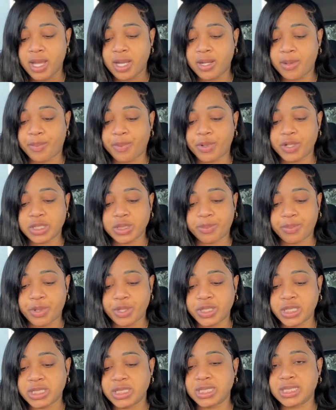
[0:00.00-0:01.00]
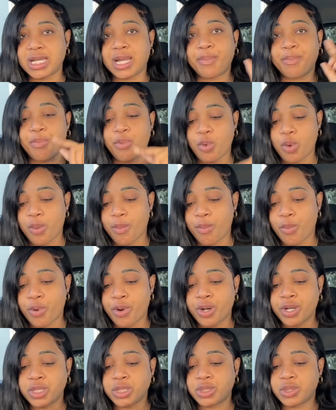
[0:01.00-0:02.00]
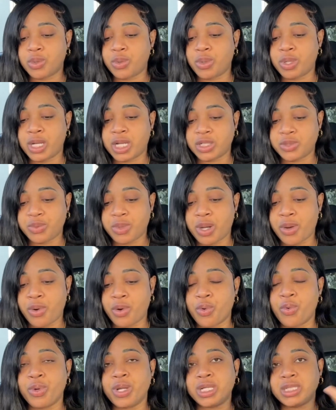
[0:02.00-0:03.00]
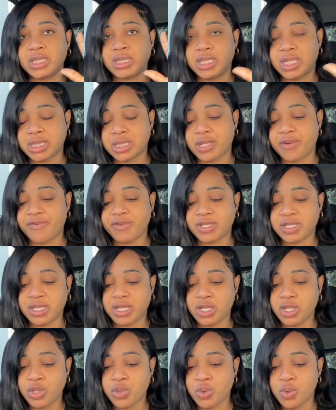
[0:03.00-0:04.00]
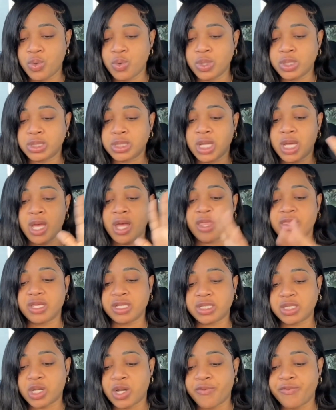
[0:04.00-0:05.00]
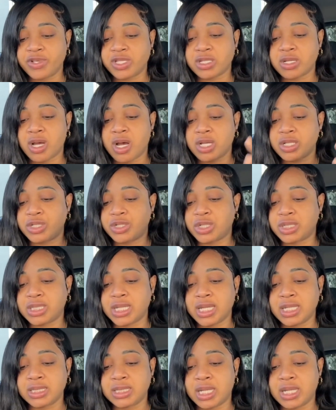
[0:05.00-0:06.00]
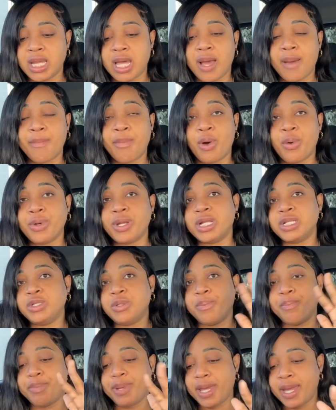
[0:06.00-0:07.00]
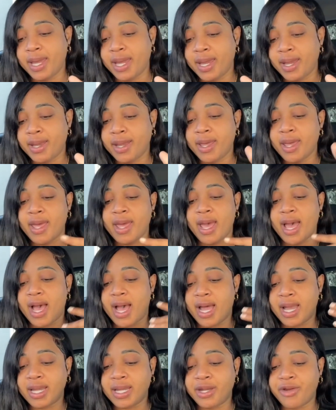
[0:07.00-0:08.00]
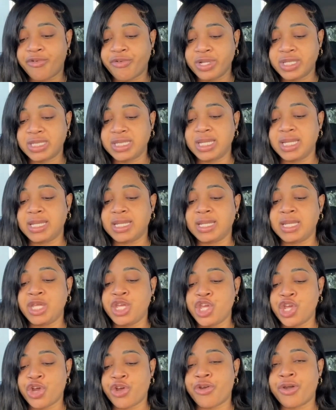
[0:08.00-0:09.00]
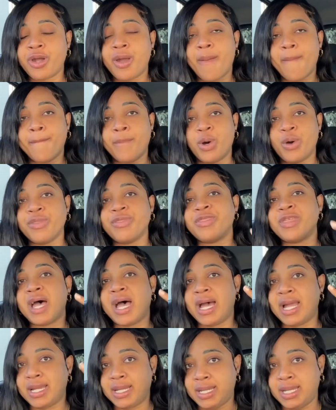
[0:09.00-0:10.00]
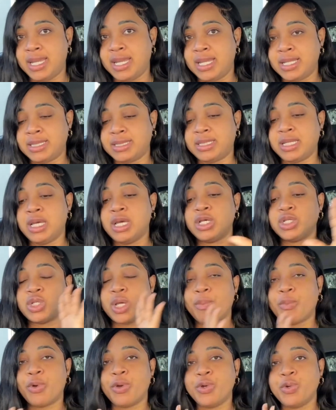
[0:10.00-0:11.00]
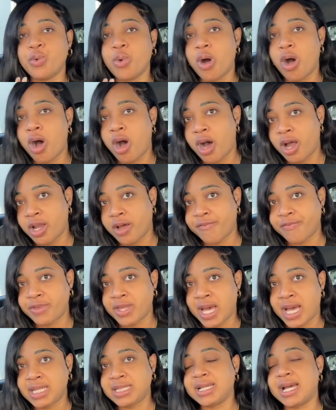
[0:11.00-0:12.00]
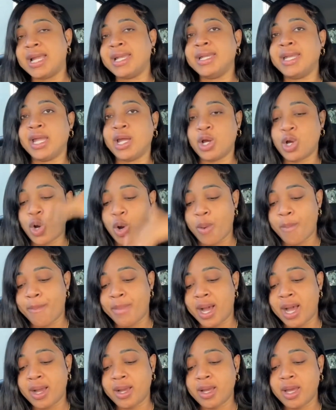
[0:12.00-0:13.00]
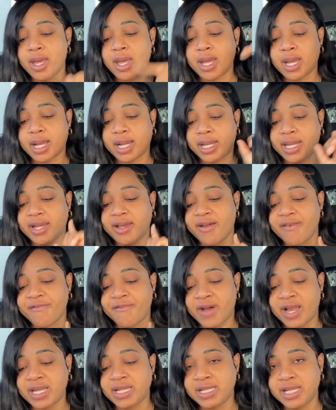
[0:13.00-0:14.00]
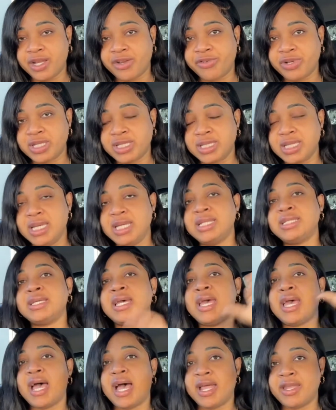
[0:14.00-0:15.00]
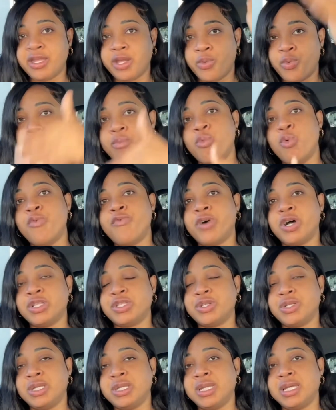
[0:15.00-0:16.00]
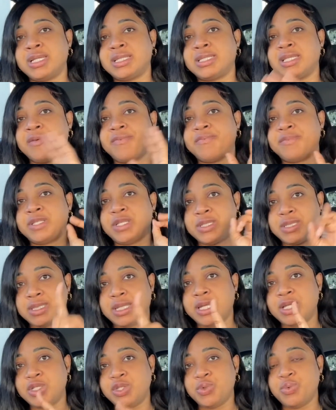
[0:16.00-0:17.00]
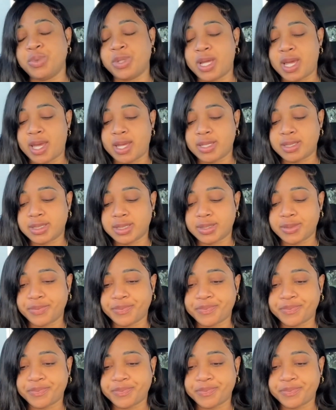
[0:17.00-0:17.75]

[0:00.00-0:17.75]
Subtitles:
The person purchased it at Portmore, so that's where I'll go. That's the tax office they use. The service cost, just enter the amount that you paid, and the receipt year, month, and date. So I'm going to do all of that and then come back, click validate receipt, and then we'll move on to the next step. So stay tuned, guys.